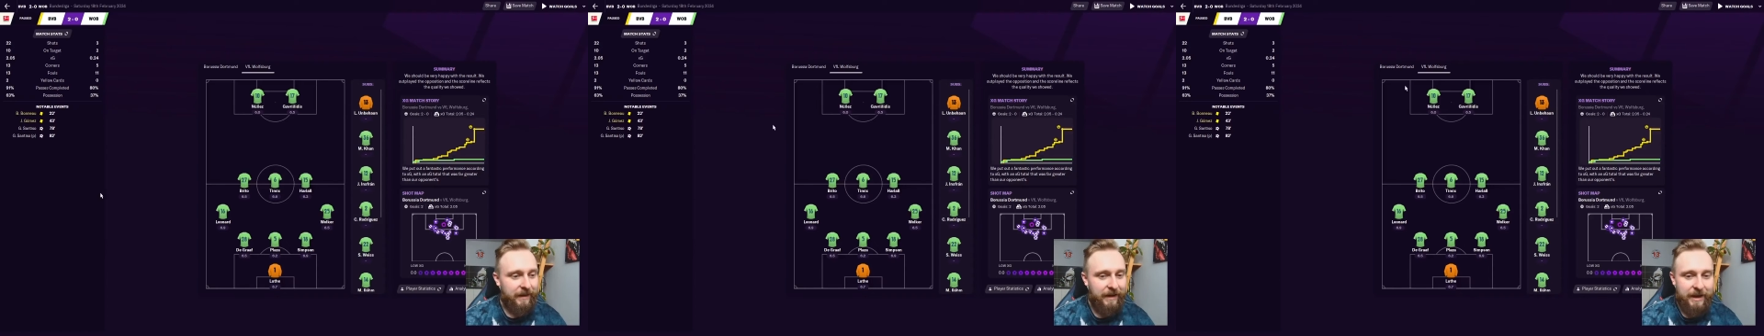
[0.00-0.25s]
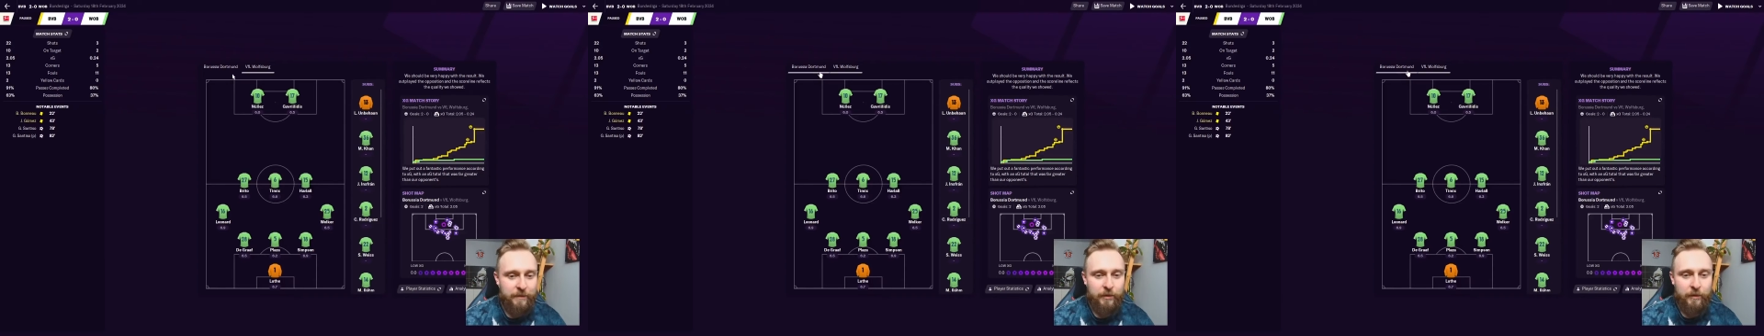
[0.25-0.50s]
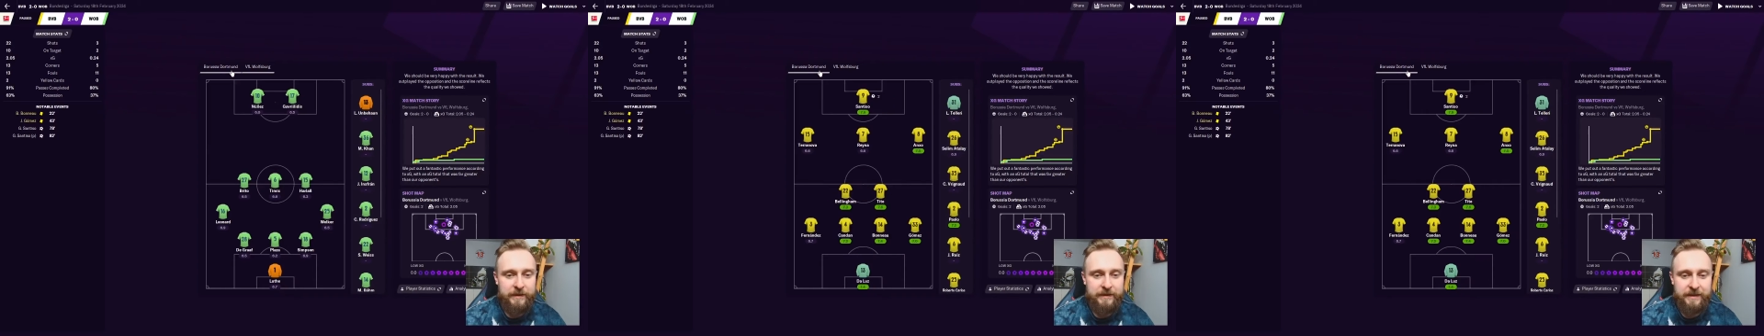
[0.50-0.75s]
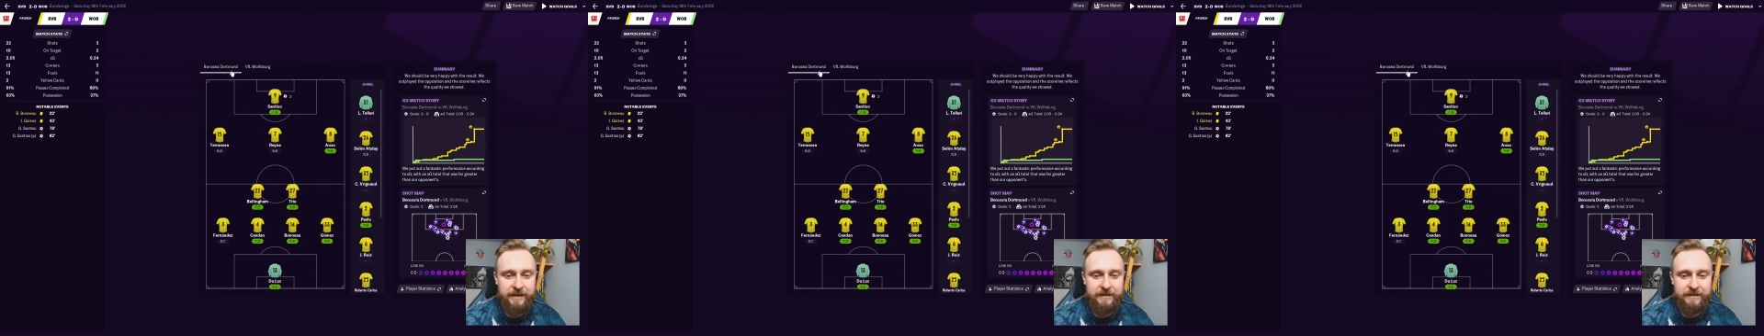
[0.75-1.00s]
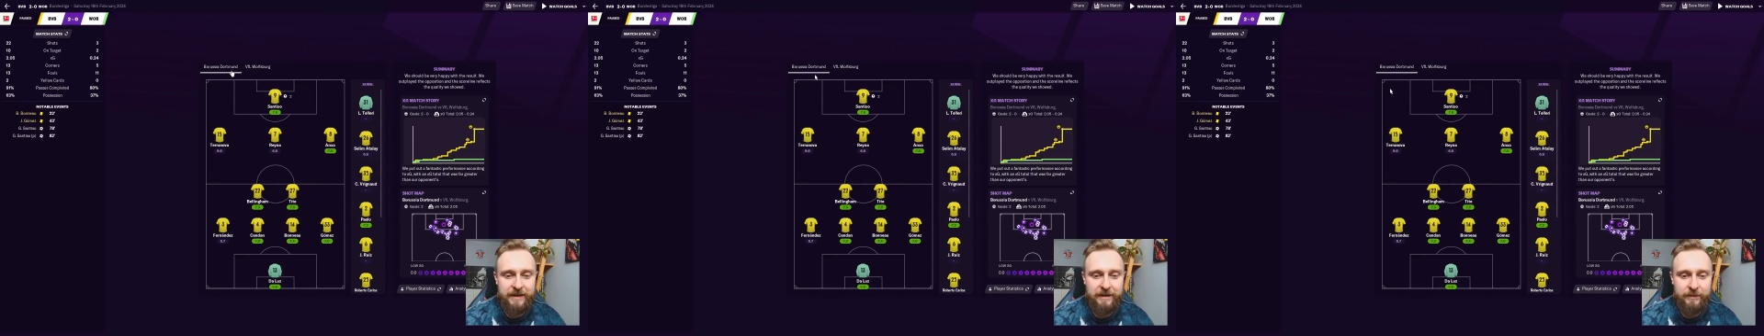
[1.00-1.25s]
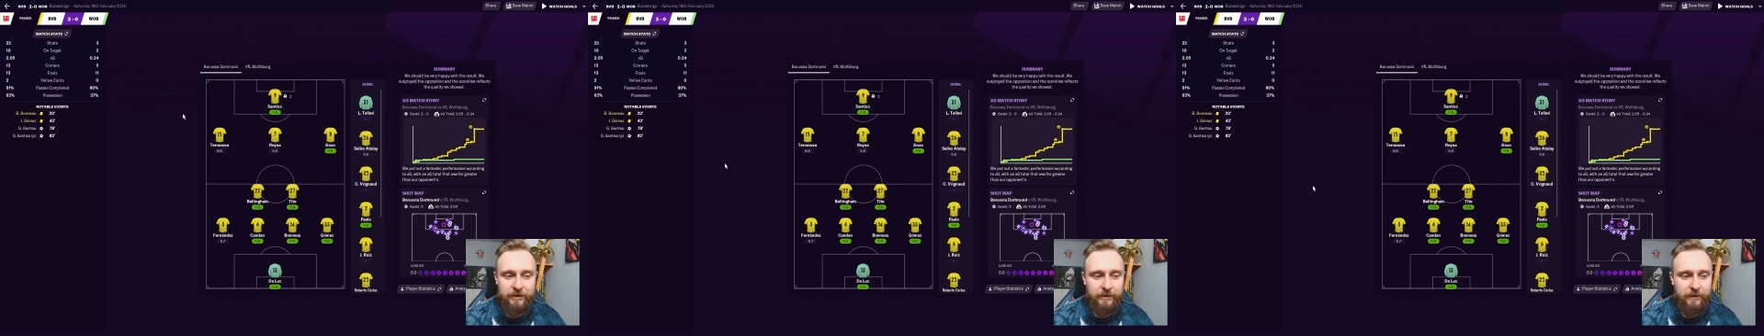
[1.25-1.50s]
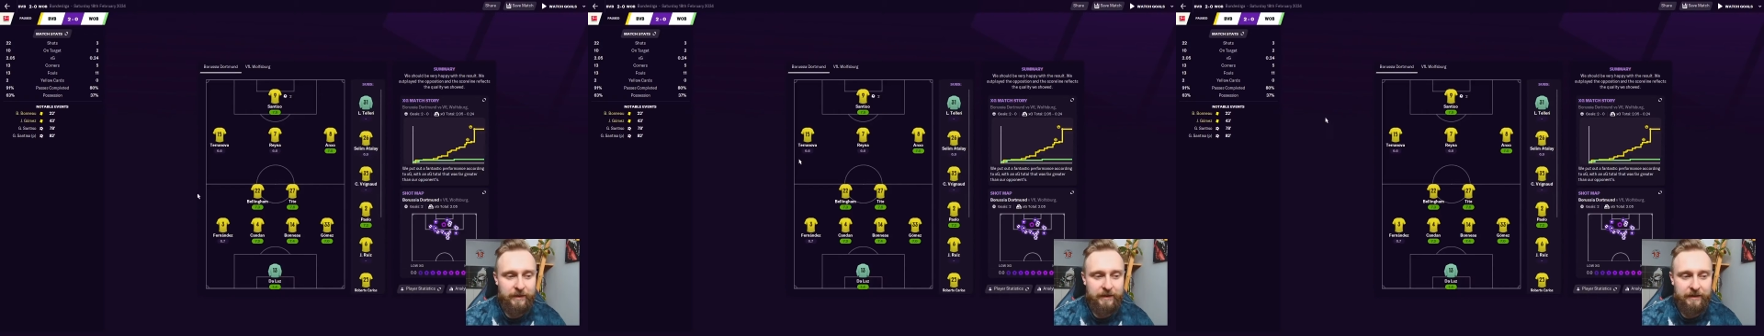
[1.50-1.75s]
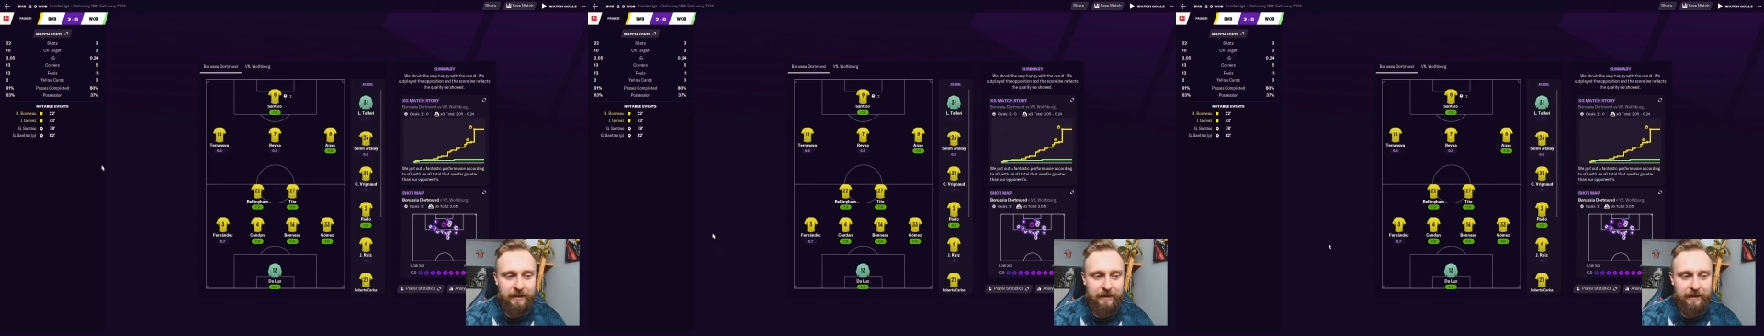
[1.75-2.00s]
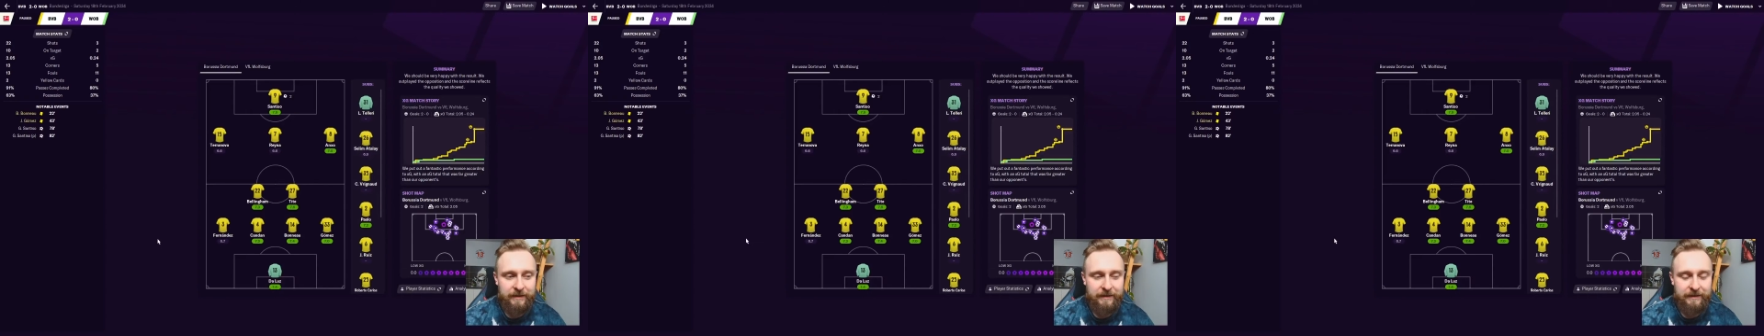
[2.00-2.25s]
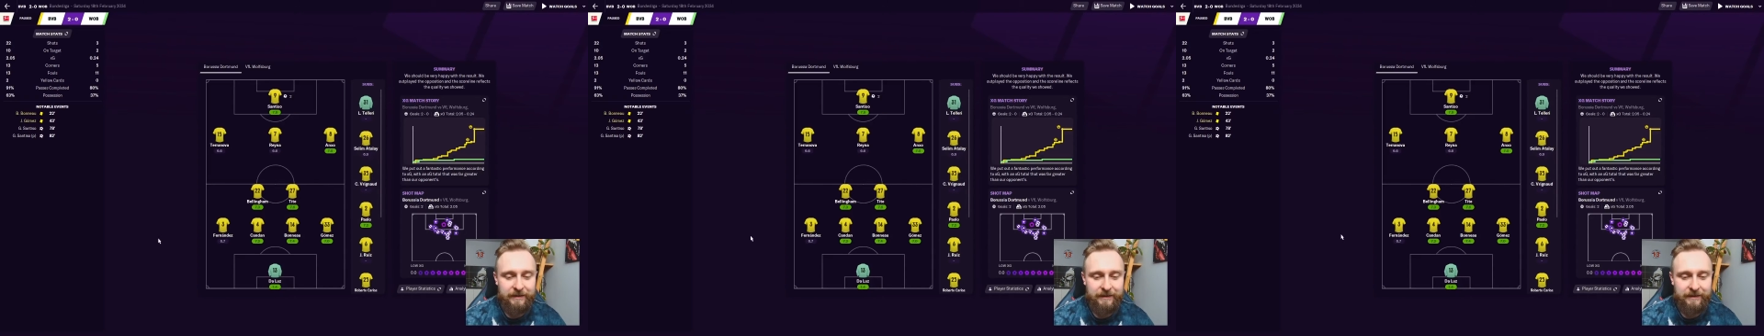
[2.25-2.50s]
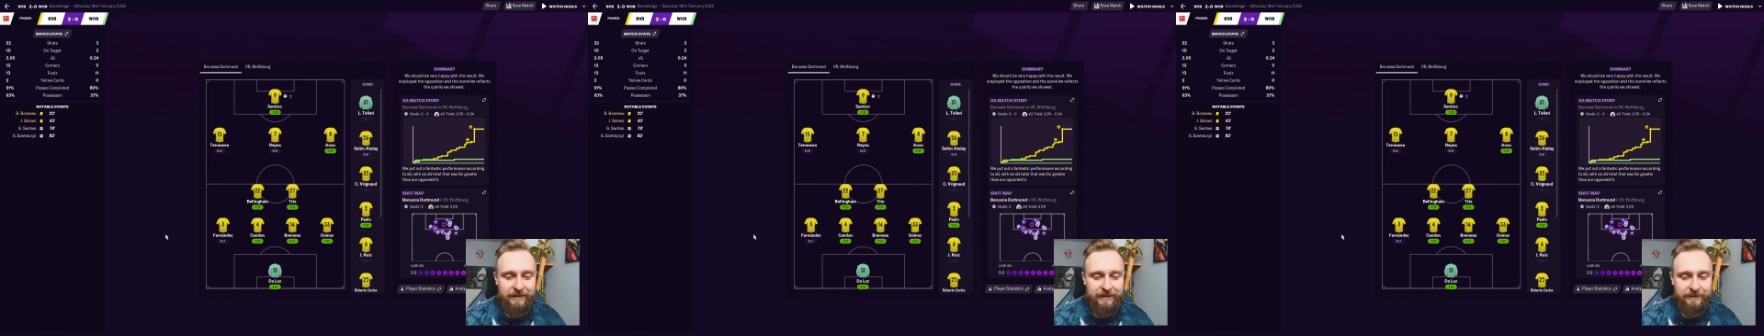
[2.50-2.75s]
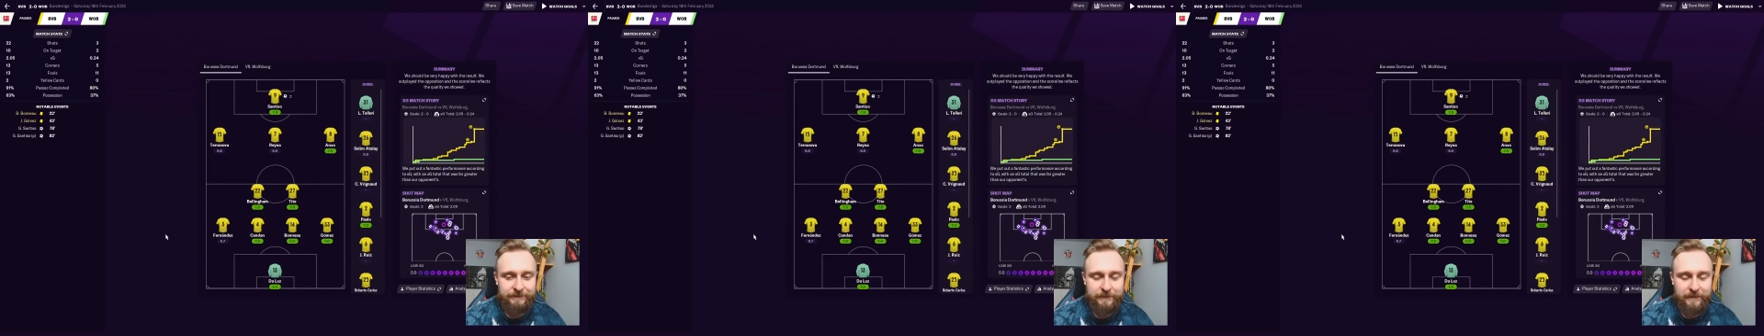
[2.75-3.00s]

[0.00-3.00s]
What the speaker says: But we did debut a